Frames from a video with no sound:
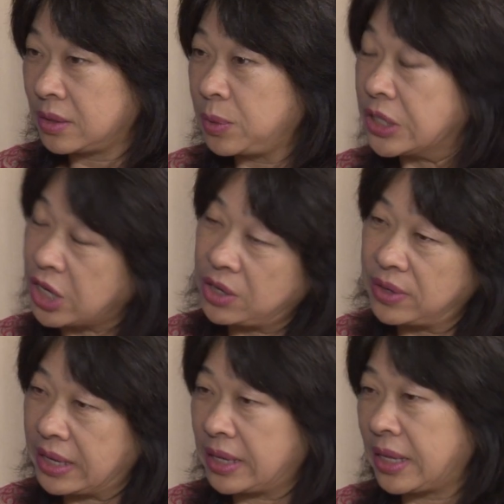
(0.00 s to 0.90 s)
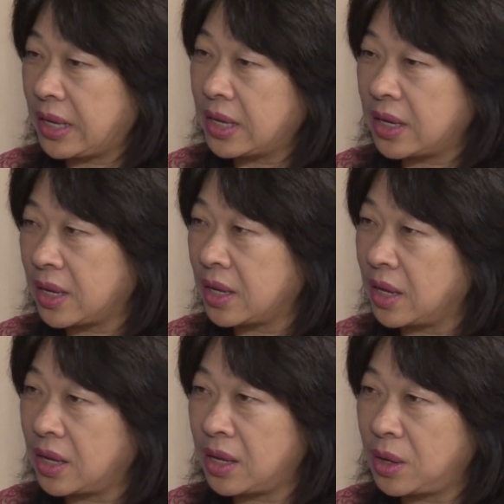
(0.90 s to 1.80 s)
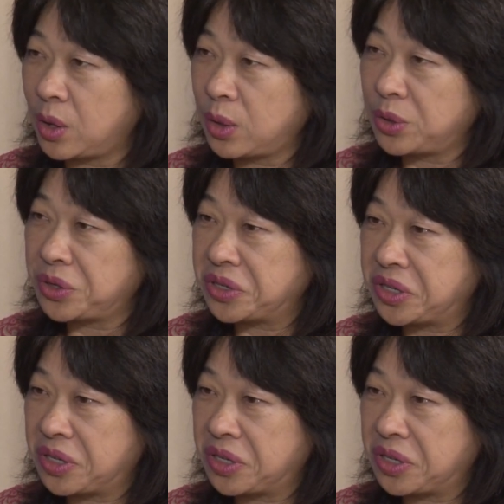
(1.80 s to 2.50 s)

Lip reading: We generally think our